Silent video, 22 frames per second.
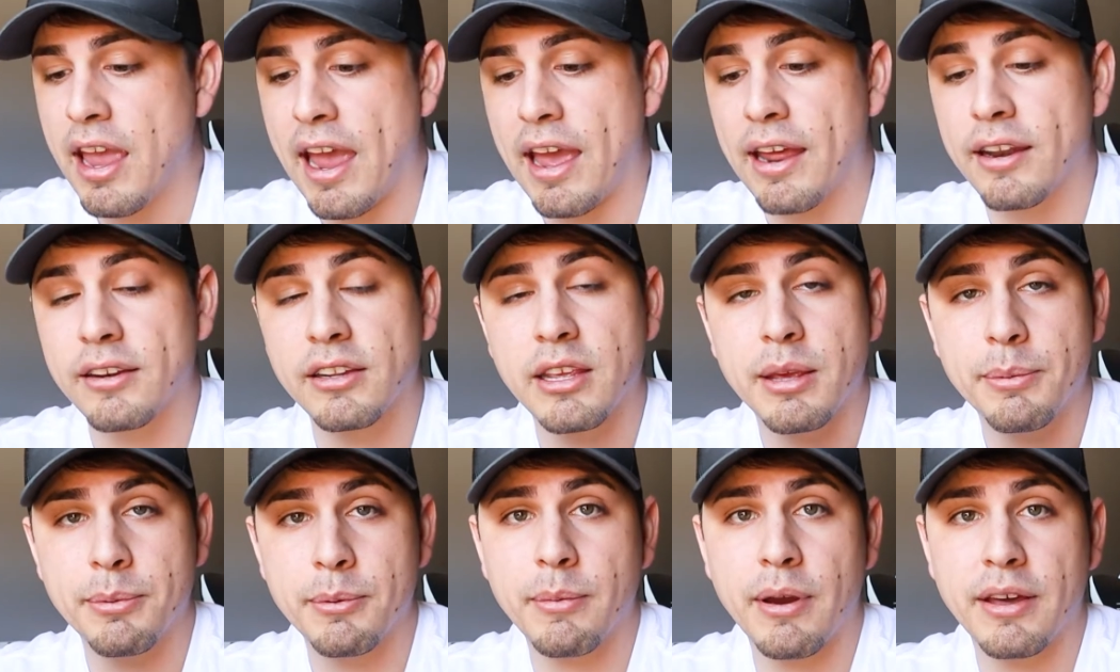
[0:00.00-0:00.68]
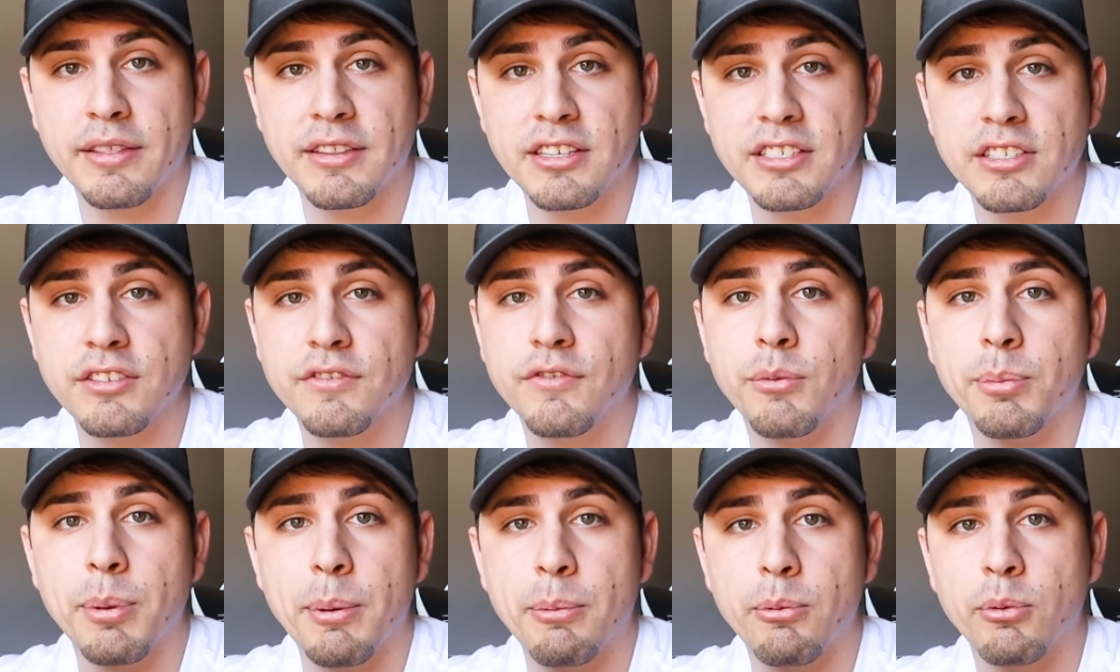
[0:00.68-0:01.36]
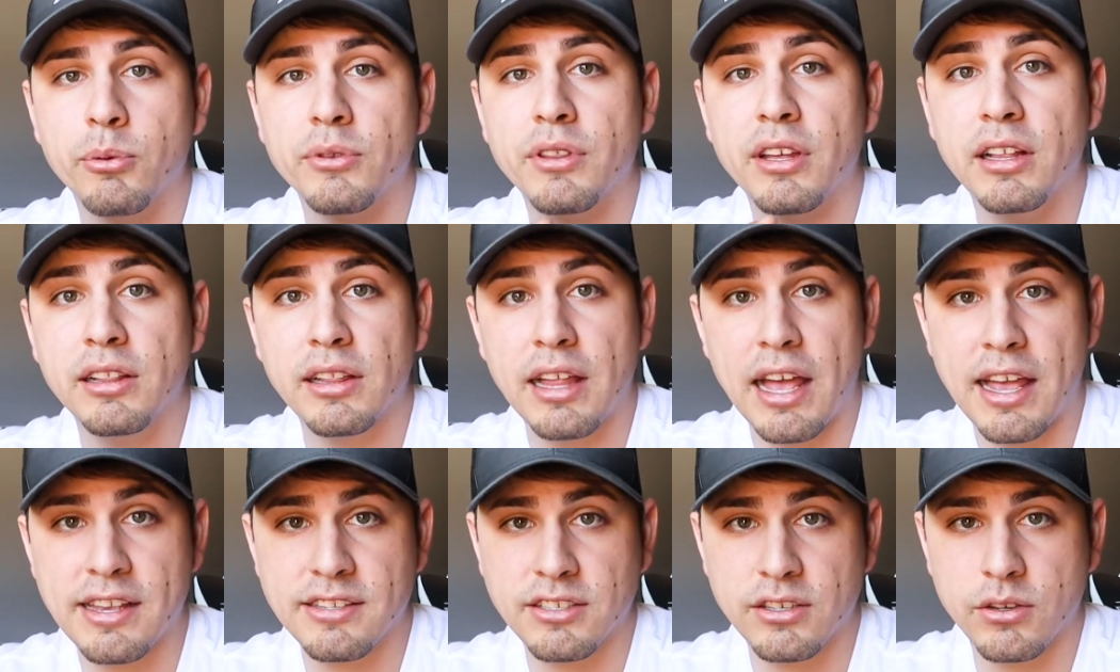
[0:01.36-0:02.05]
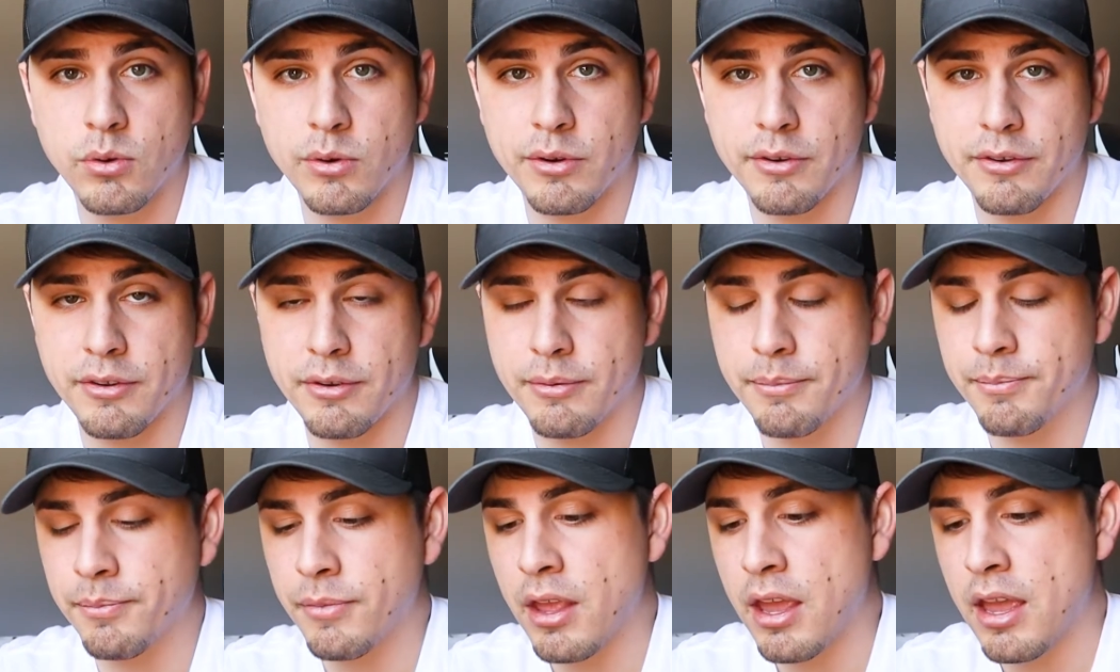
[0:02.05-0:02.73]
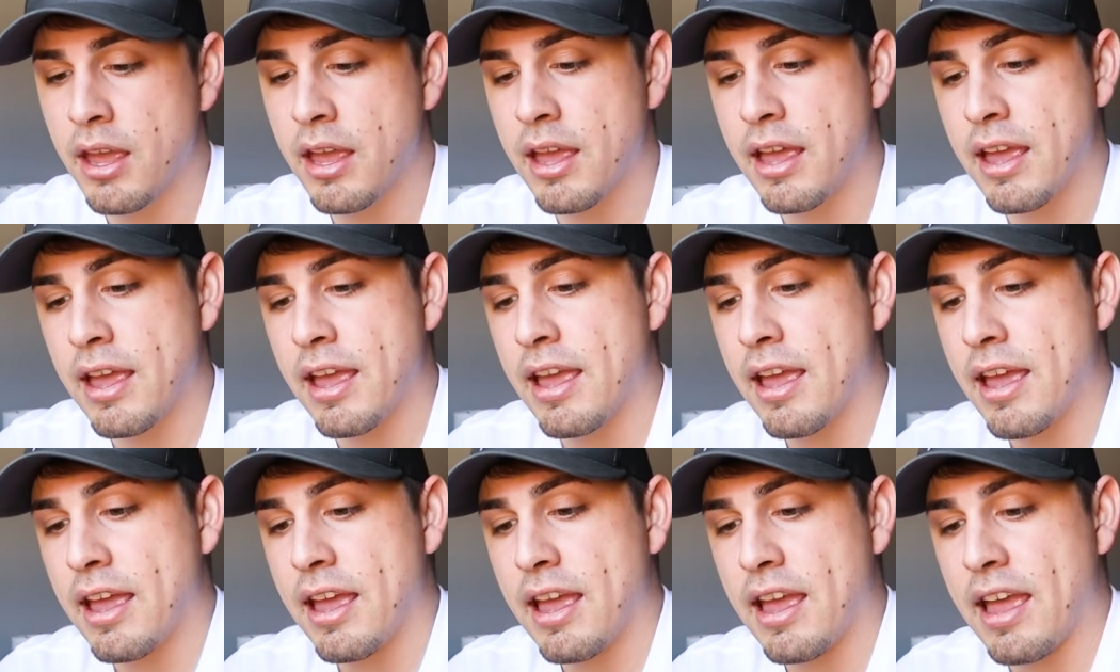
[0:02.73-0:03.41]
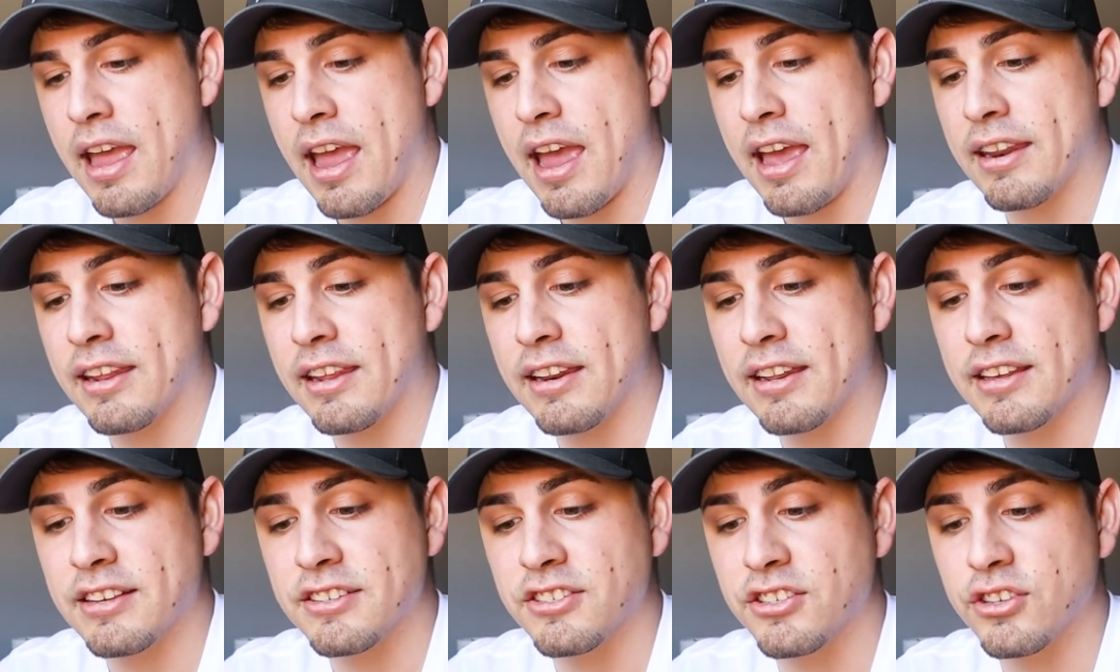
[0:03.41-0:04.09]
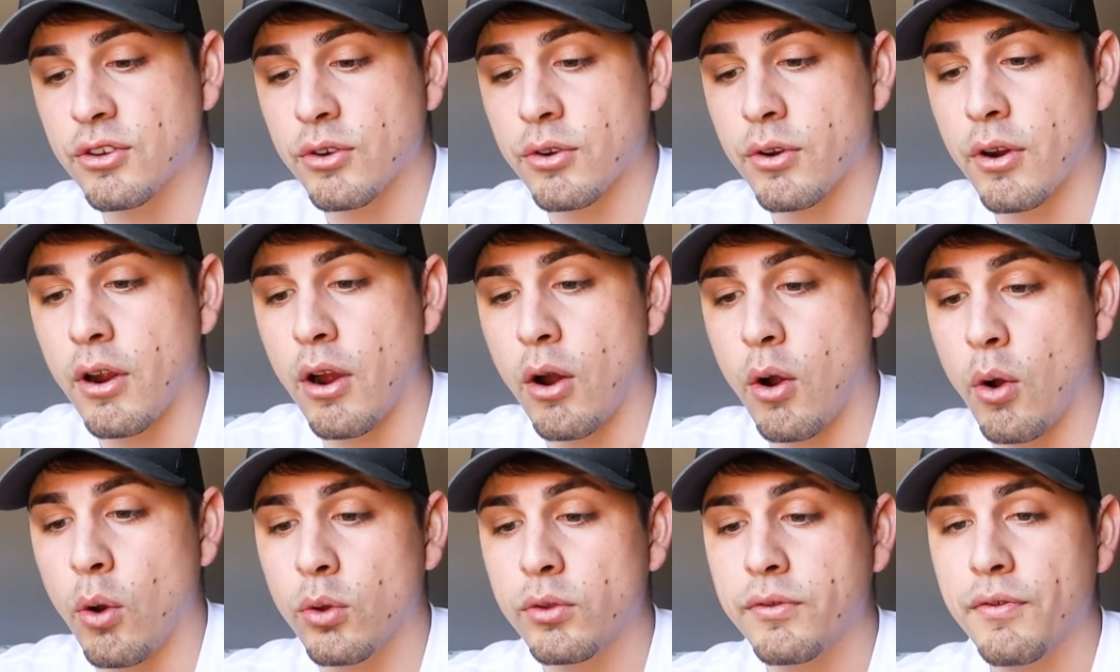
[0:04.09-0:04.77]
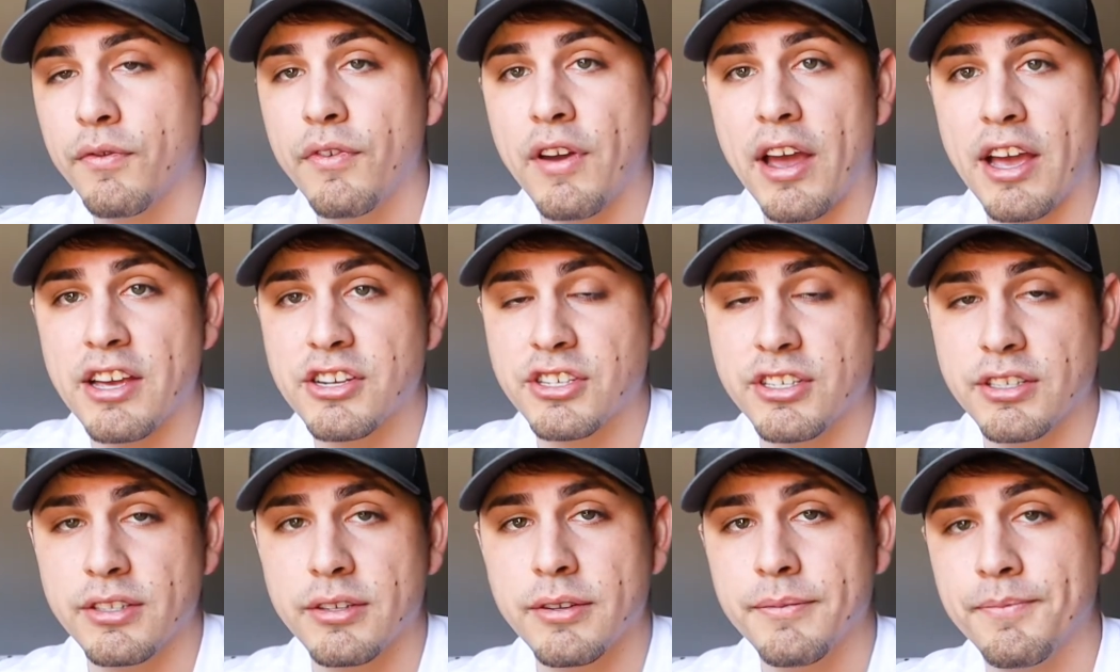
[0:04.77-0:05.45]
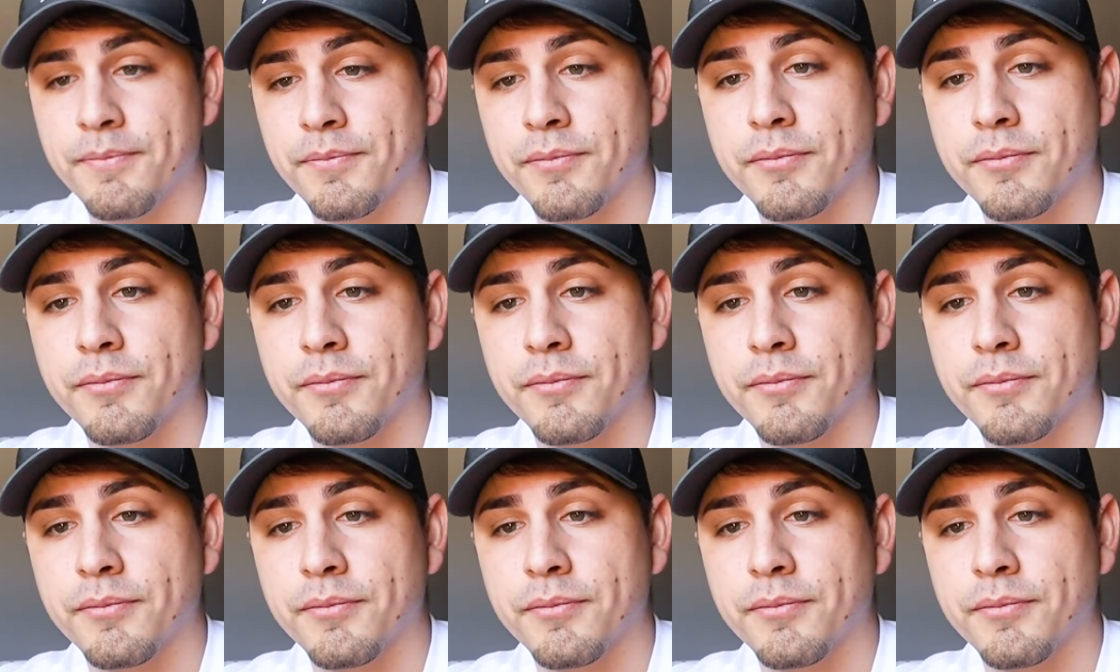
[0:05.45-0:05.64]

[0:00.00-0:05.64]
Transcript: And keep in mind, this is for people with a glass aquarium, and it is your old-fashioned